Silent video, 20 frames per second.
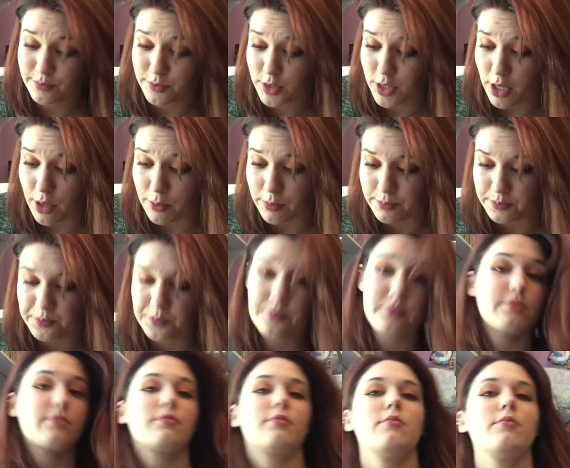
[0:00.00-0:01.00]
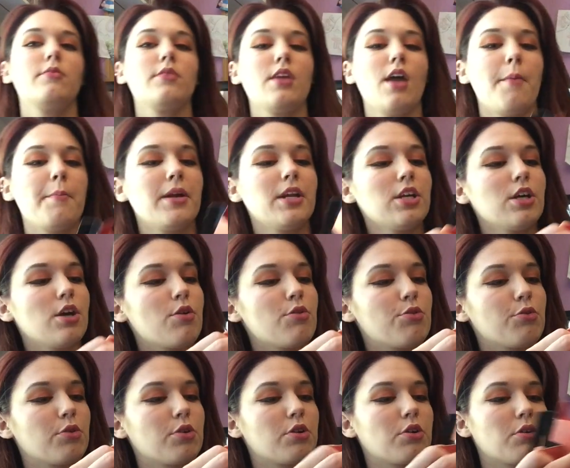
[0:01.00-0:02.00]
So I'm gonna go
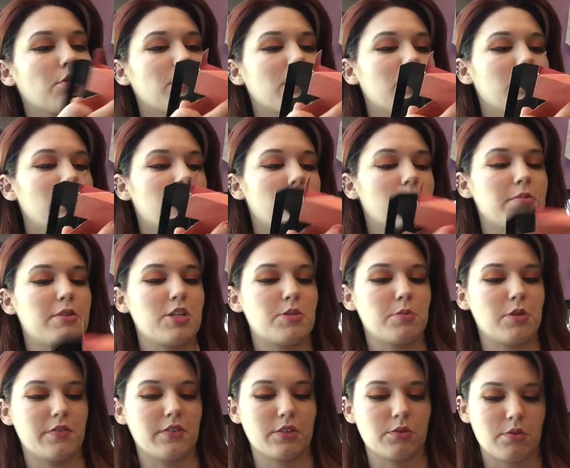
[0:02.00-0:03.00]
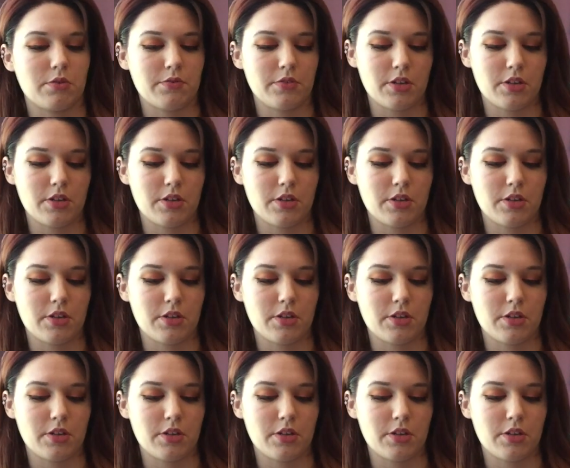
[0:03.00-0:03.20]
through the Peach Perfect one